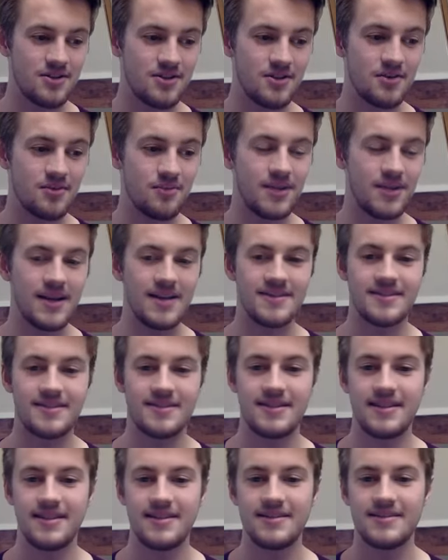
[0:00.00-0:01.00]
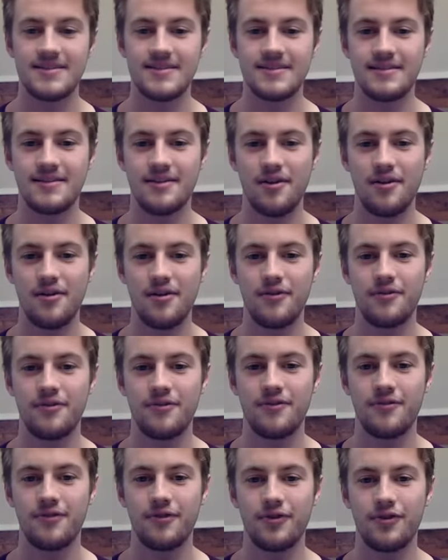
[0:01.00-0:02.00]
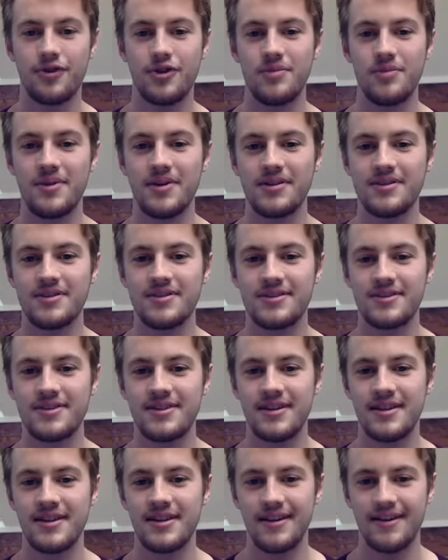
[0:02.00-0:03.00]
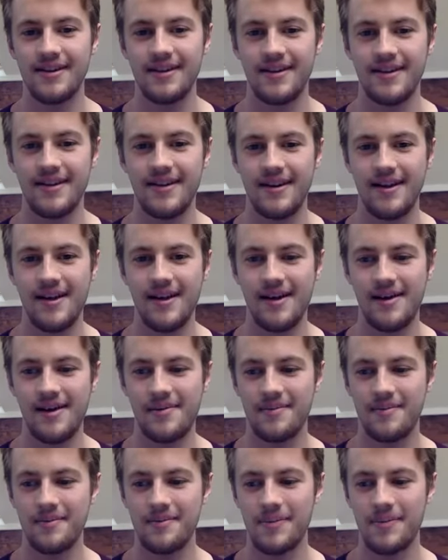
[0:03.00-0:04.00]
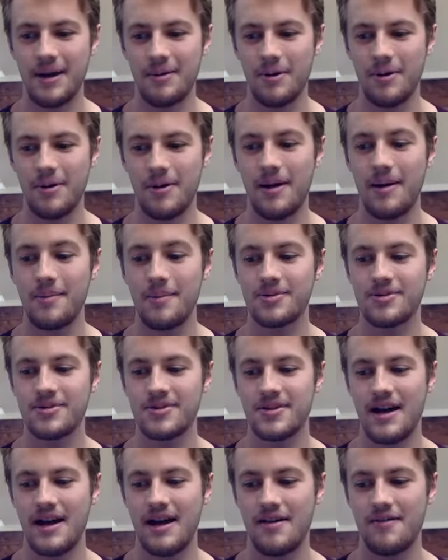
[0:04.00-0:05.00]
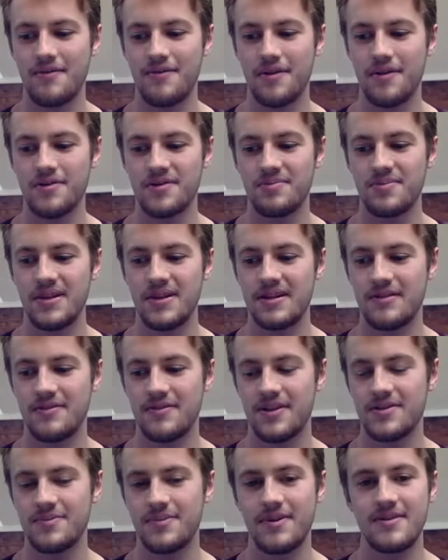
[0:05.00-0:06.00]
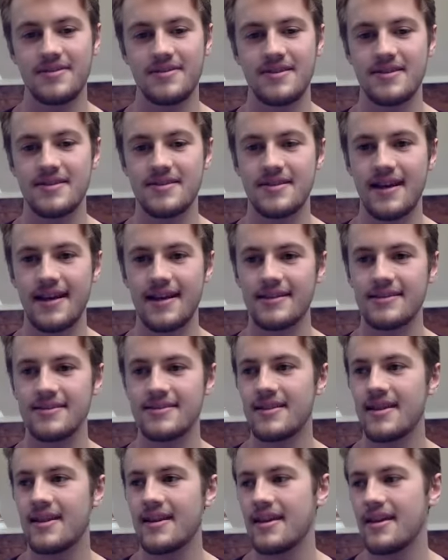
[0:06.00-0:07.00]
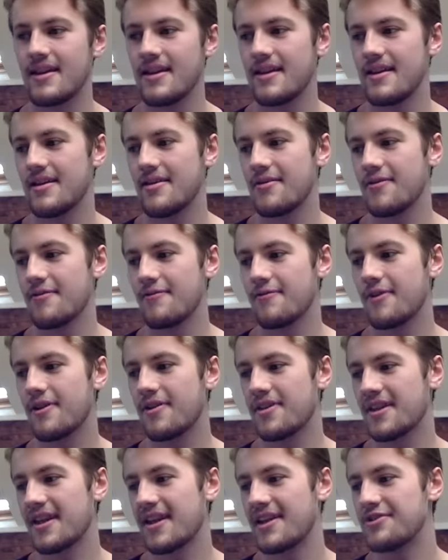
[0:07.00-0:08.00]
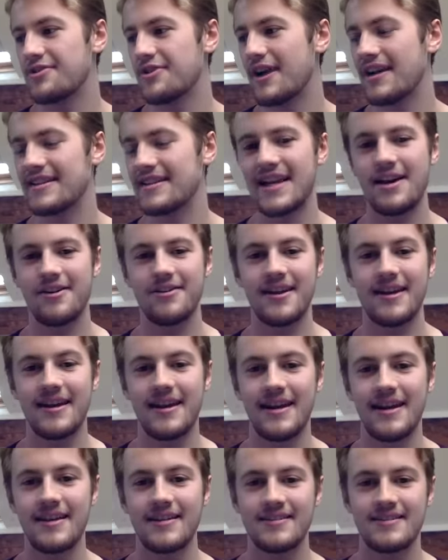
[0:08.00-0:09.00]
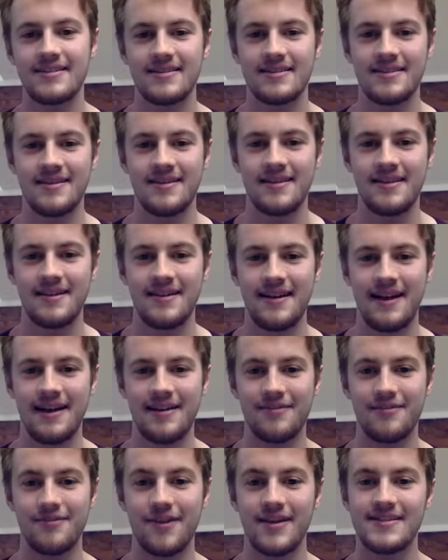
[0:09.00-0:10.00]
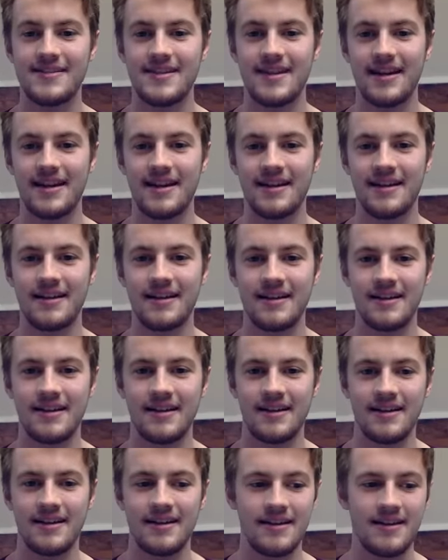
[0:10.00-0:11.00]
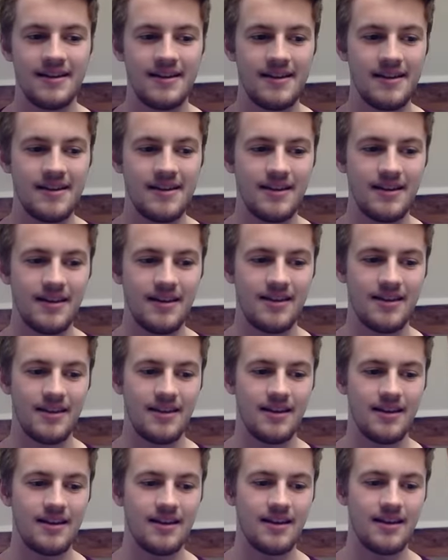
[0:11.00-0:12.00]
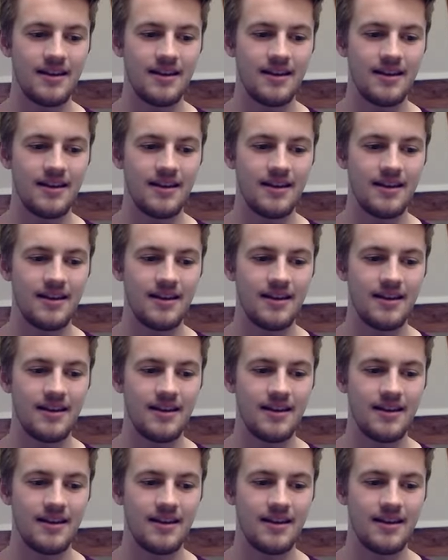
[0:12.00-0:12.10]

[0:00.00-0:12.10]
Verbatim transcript: complexities of humans, that we're able to have those completely different experiences, and rather getting dragged down in it and fighting, I think